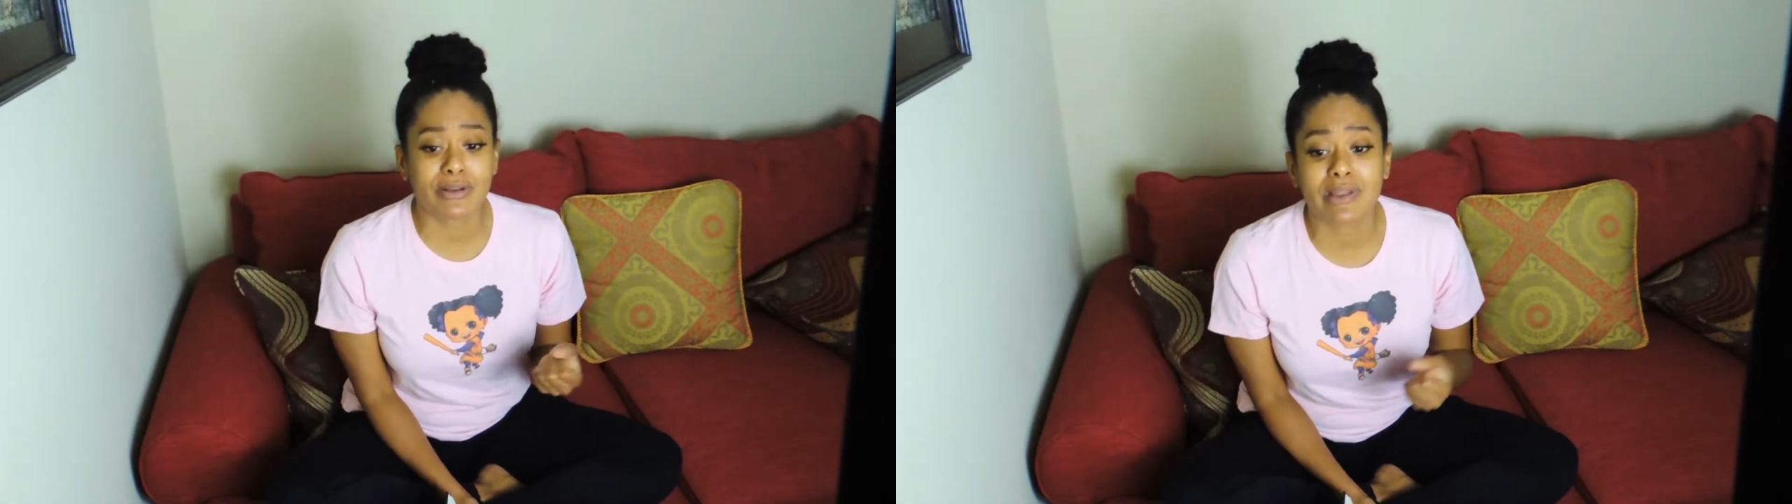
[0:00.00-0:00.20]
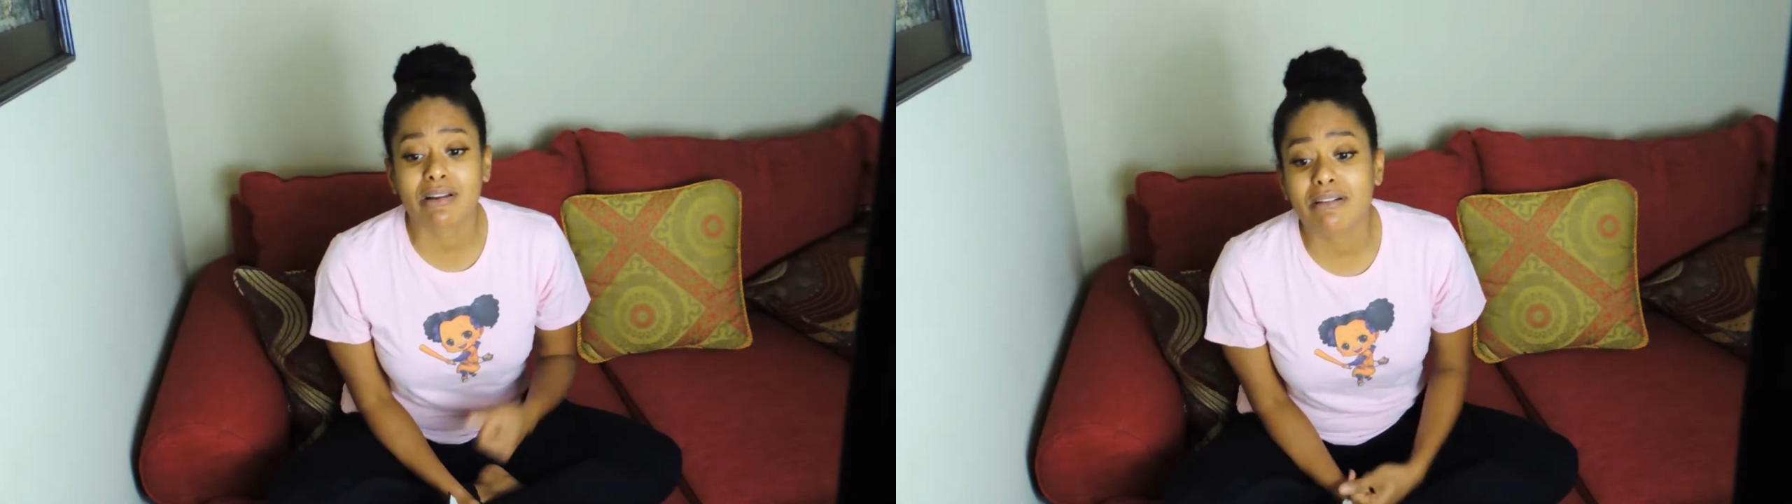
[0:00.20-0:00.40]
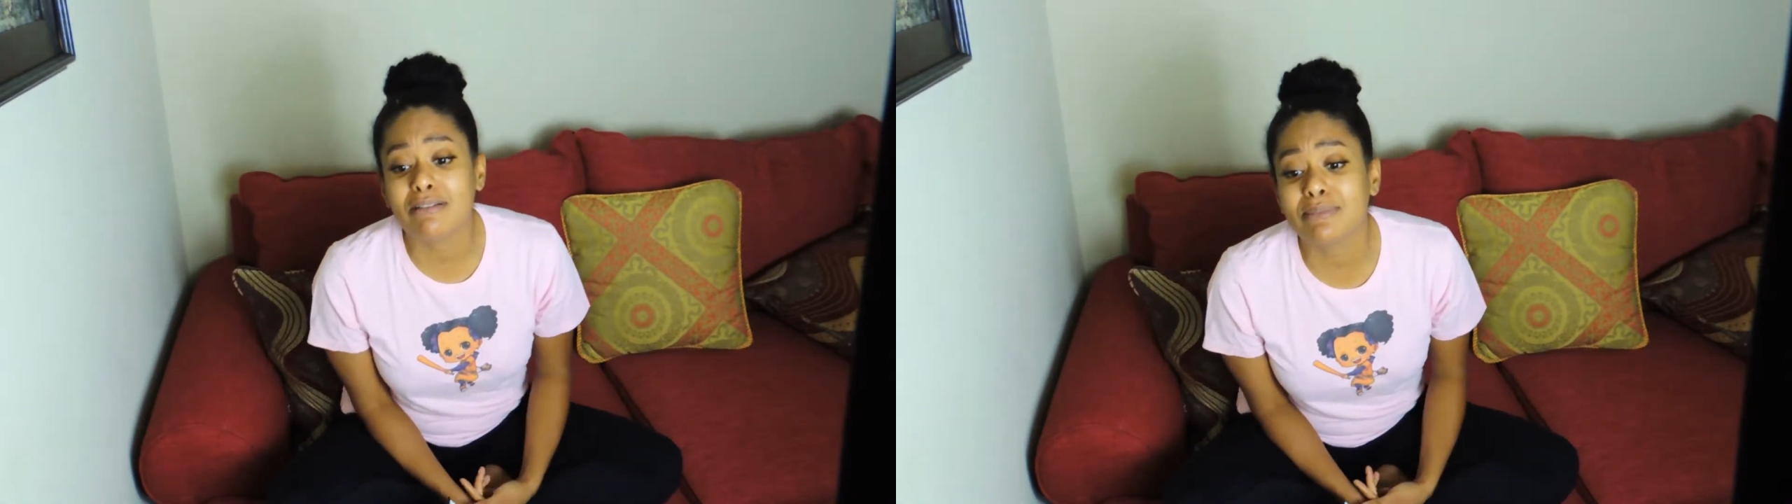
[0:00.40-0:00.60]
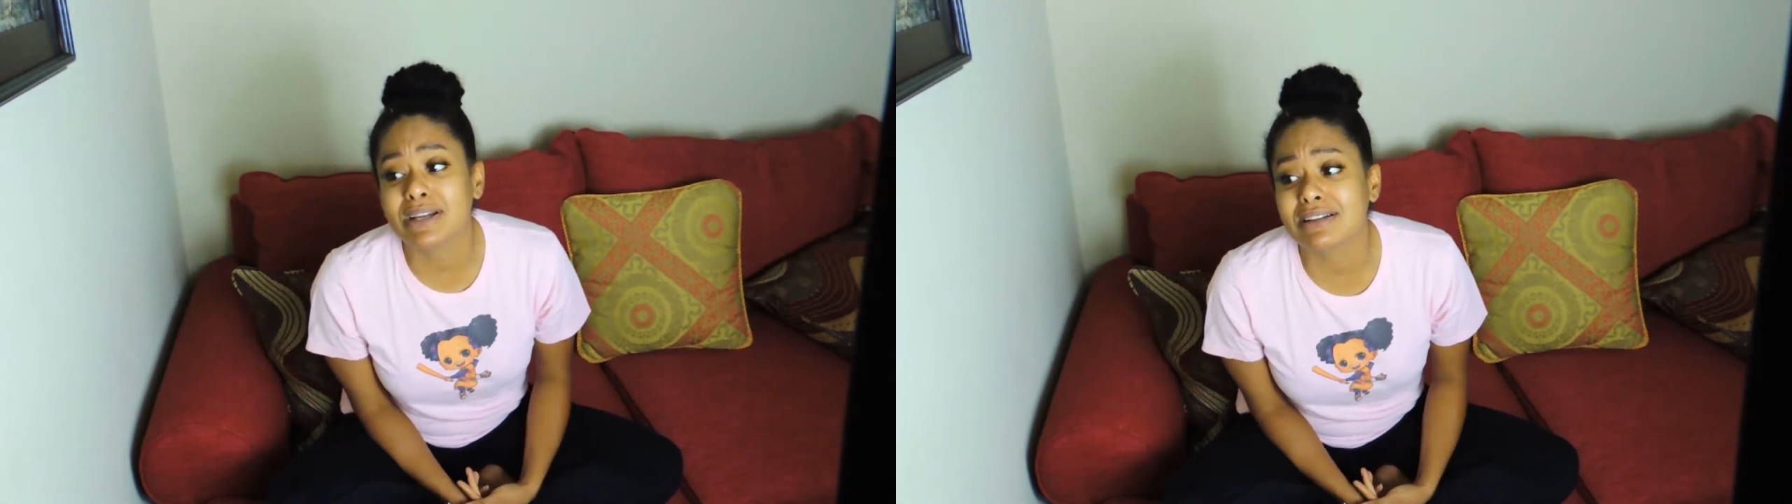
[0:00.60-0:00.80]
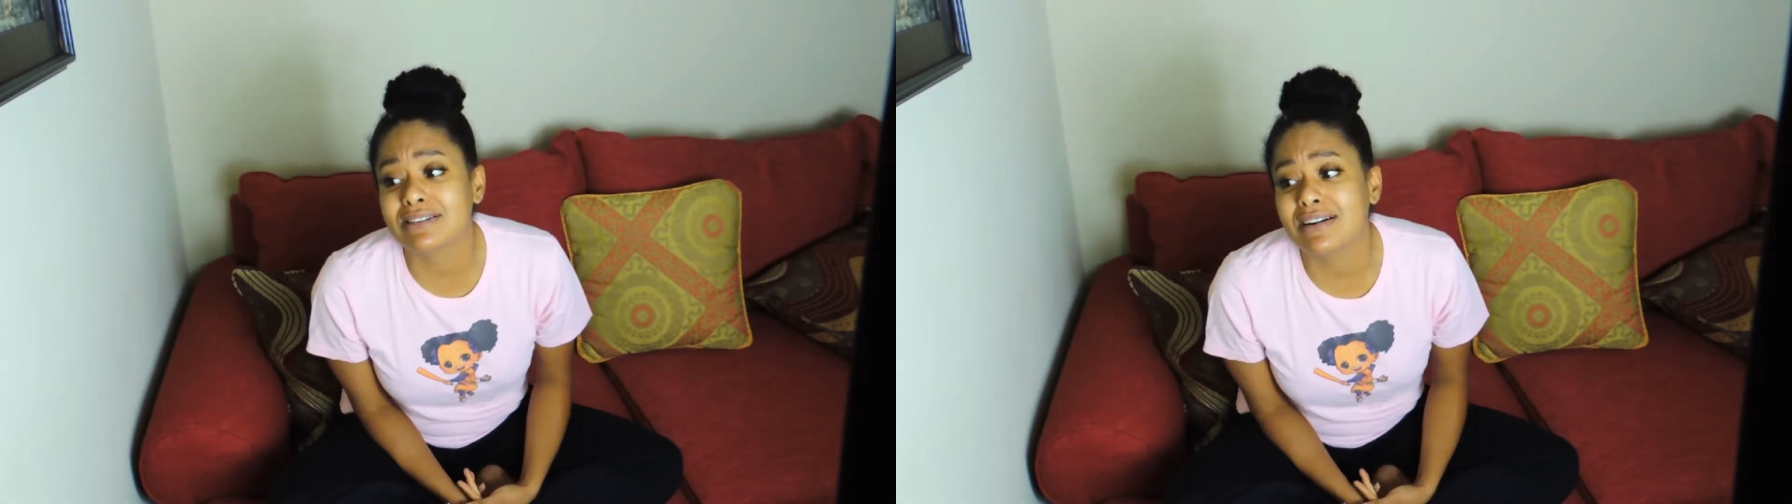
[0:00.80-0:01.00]
I'm like, oh
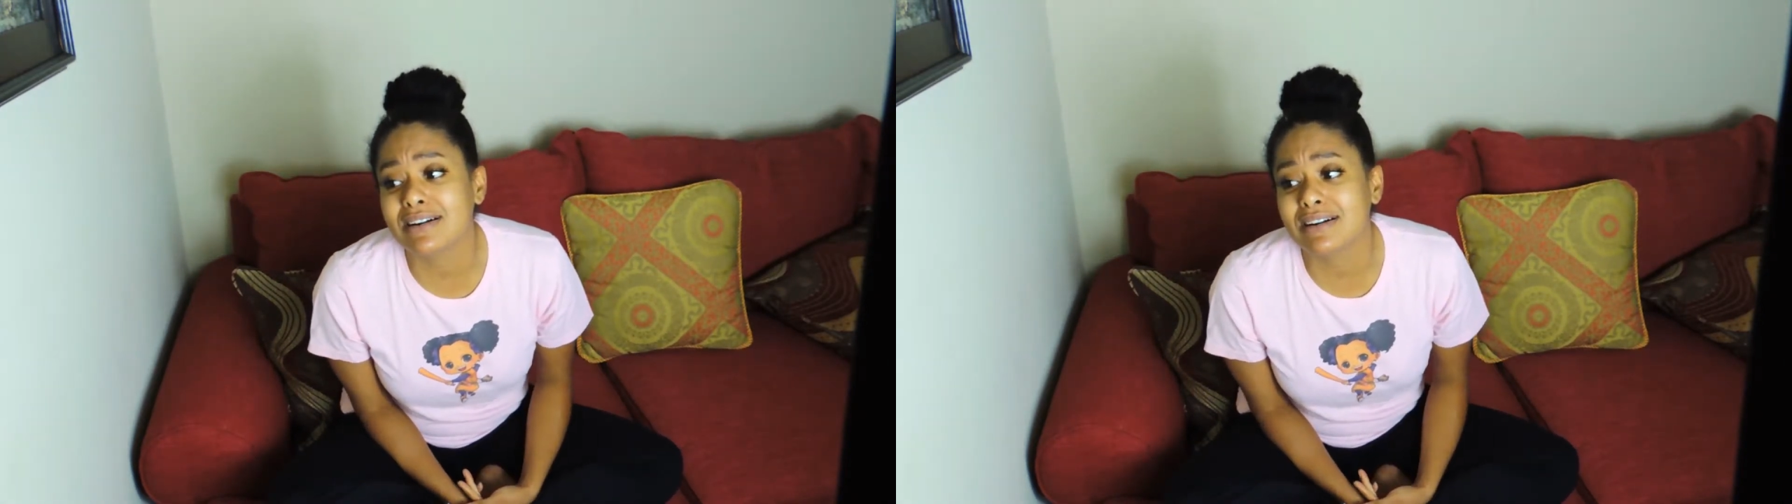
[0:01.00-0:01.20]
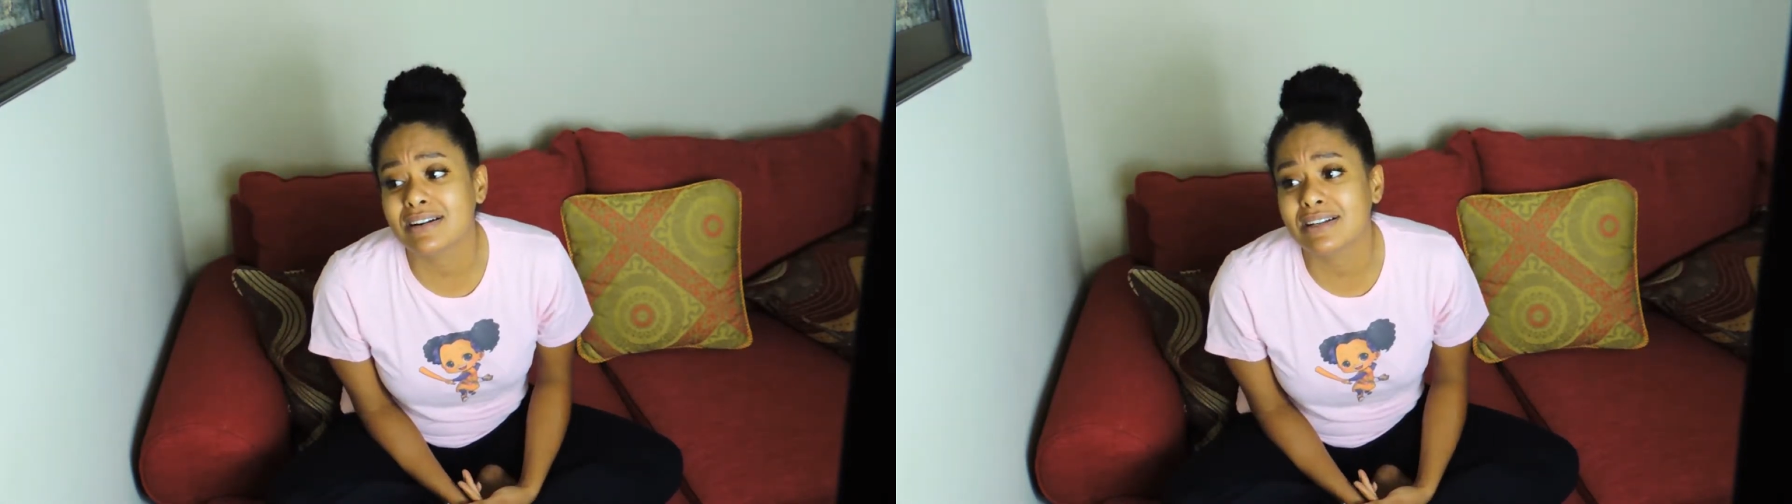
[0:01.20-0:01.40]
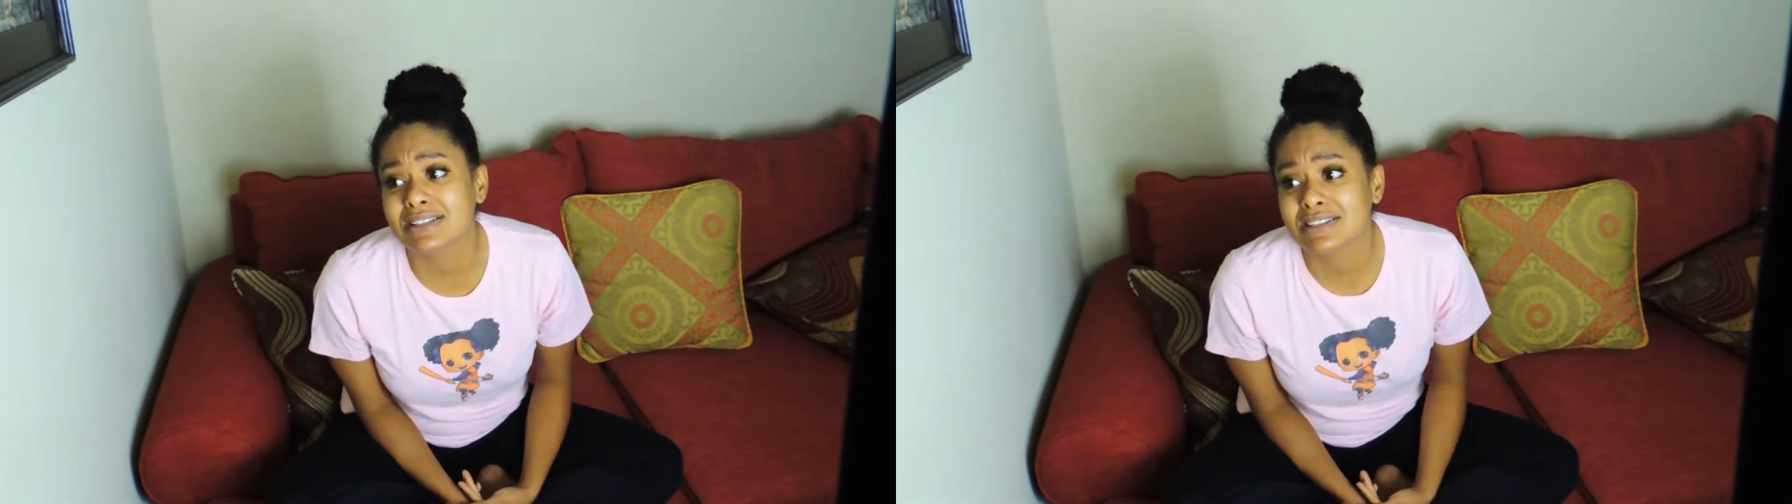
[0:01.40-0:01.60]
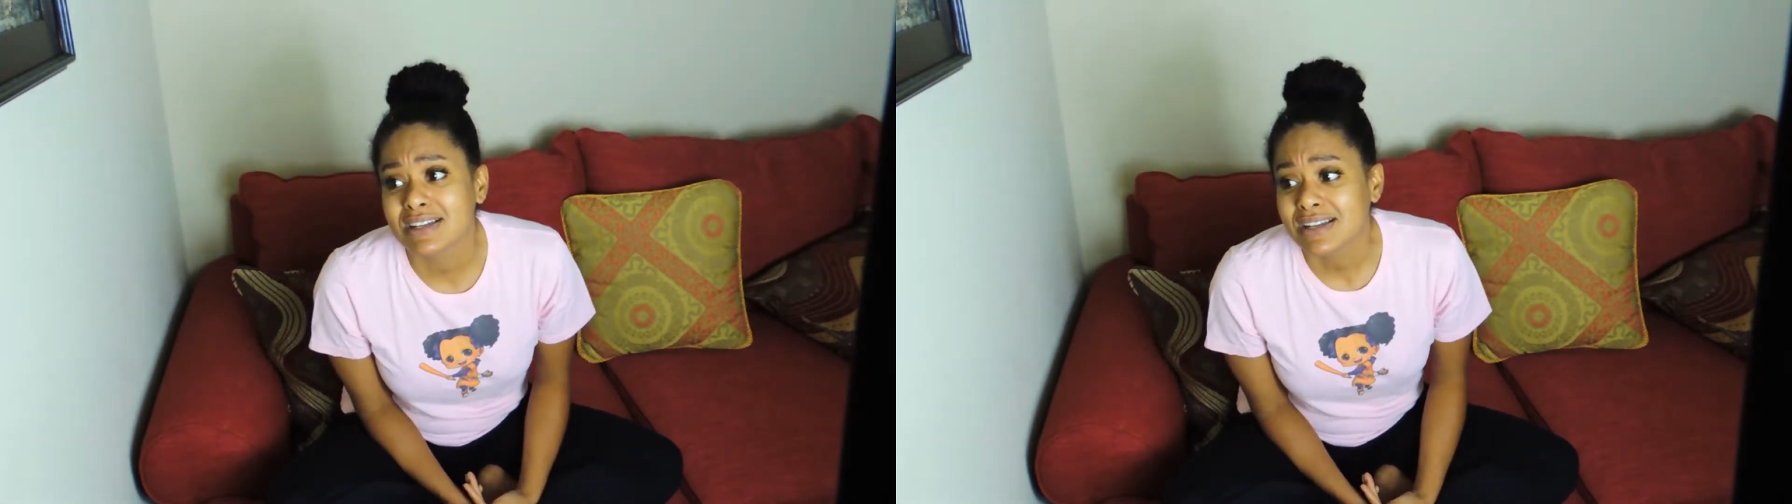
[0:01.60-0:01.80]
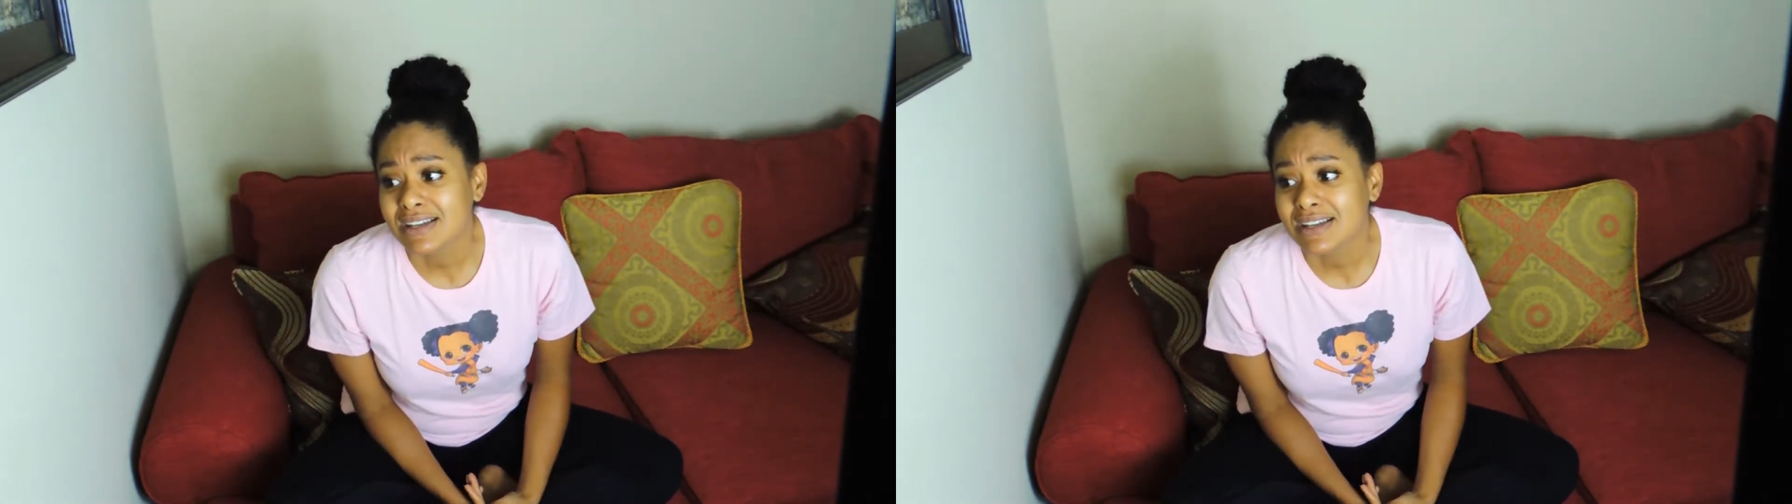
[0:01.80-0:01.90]
my gosh.